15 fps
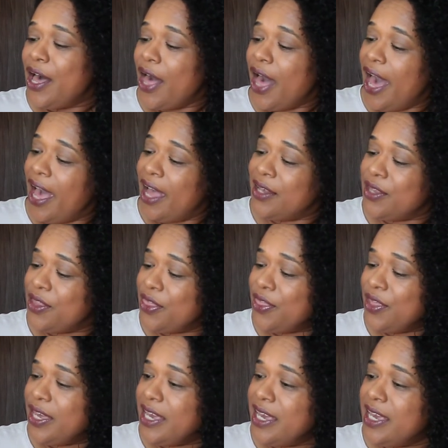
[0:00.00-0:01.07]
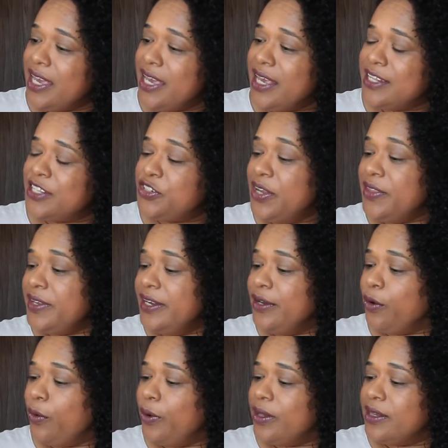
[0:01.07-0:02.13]
And the strengthening
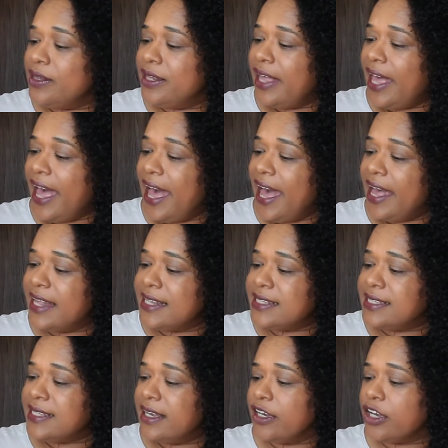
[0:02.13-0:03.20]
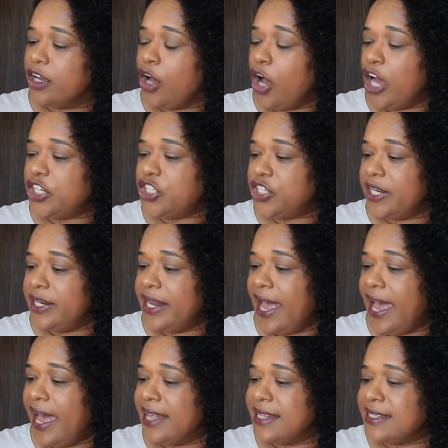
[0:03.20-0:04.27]
oil has, gosh, it
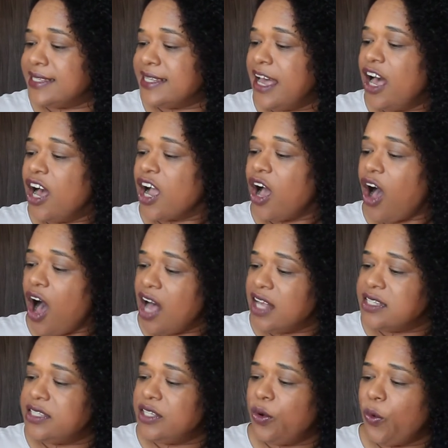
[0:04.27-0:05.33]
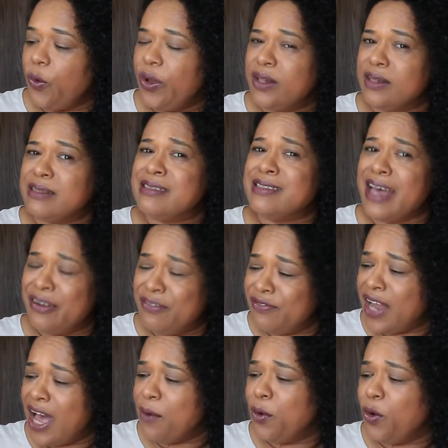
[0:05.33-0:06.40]
has castor oil,
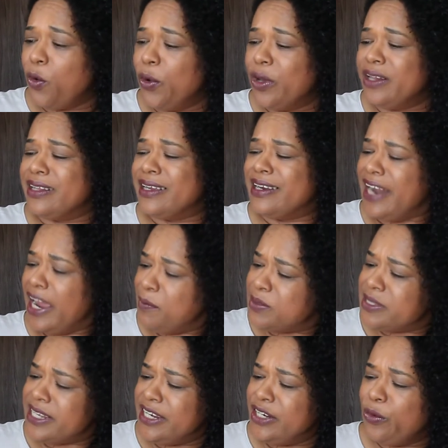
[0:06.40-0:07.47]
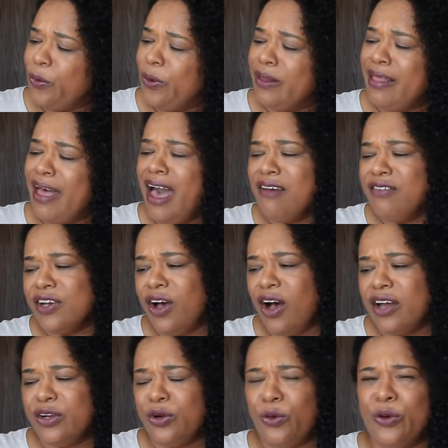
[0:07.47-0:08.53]
sunflower oil, grapeseed oil,
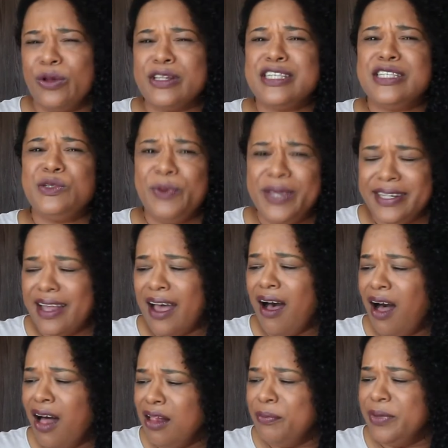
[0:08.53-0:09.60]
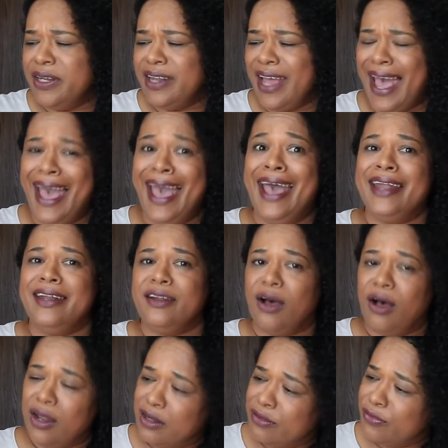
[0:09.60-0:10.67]
avocado oil, sweet almond and
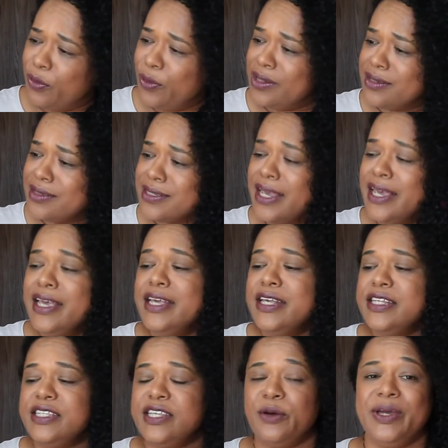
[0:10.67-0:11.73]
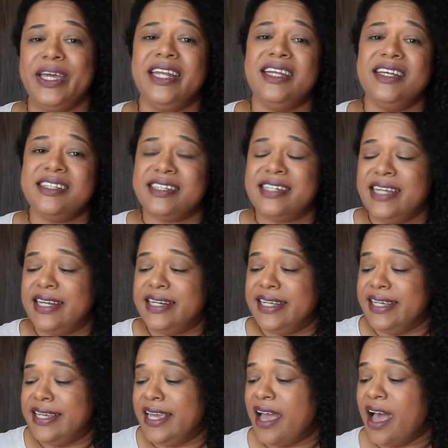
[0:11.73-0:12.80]
olive oils. So it is
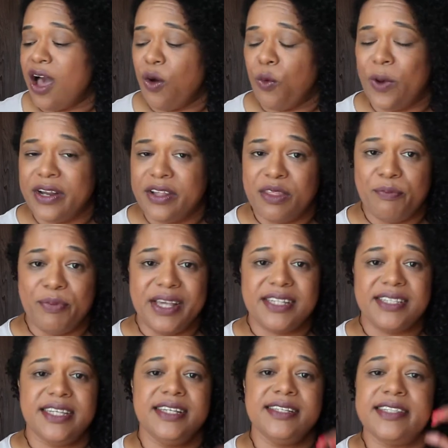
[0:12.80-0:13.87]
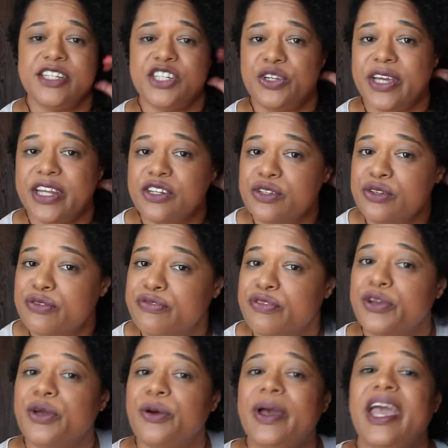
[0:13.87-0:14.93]
really one of the best things that you can do for
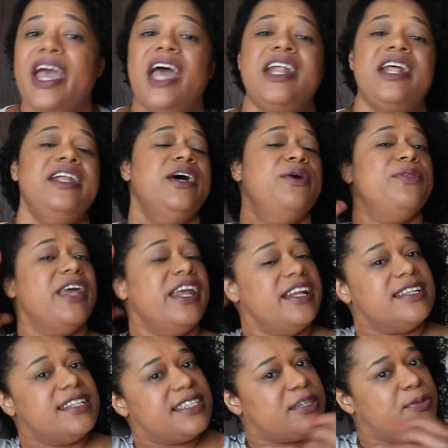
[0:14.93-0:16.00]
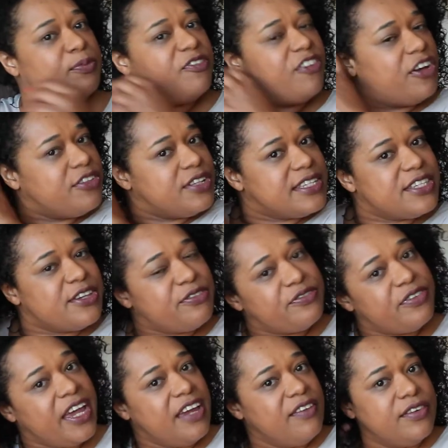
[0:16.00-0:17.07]
your hair. And I know that it's a
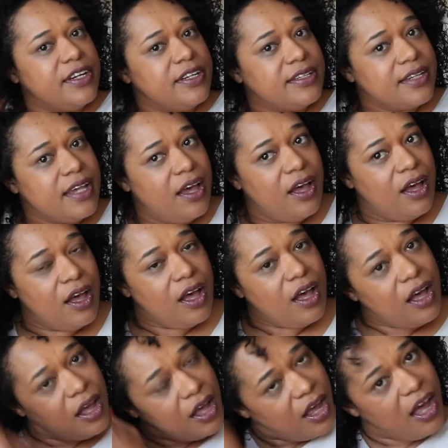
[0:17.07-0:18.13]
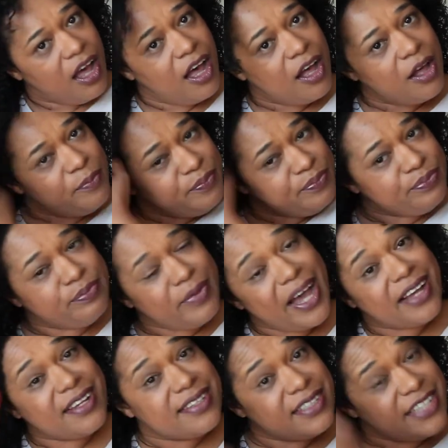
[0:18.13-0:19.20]
favorite
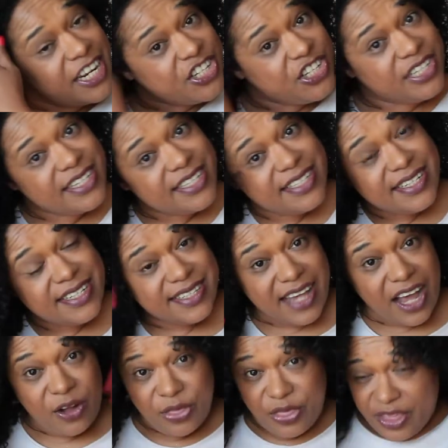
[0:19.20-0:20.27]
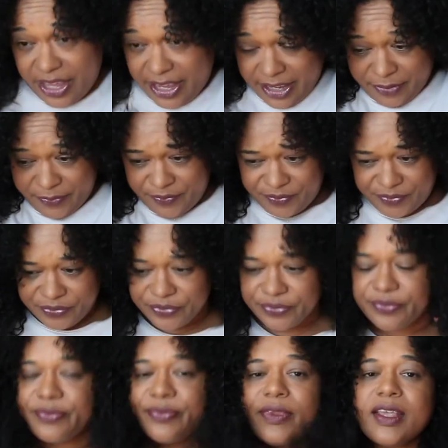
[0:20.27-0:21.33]
amongst naturalists out there.
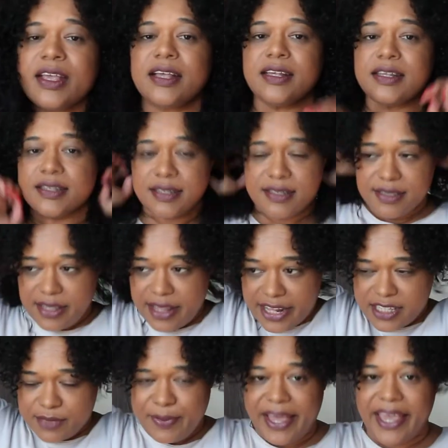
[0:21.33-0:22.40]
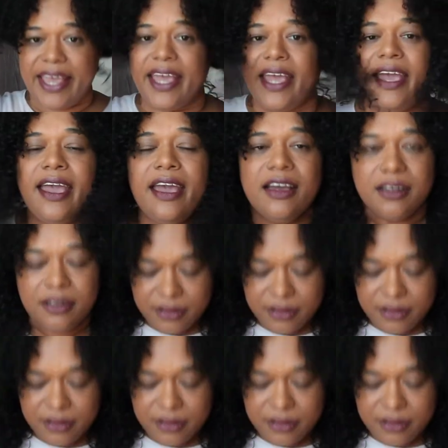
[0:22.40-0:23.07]
So that's my hair.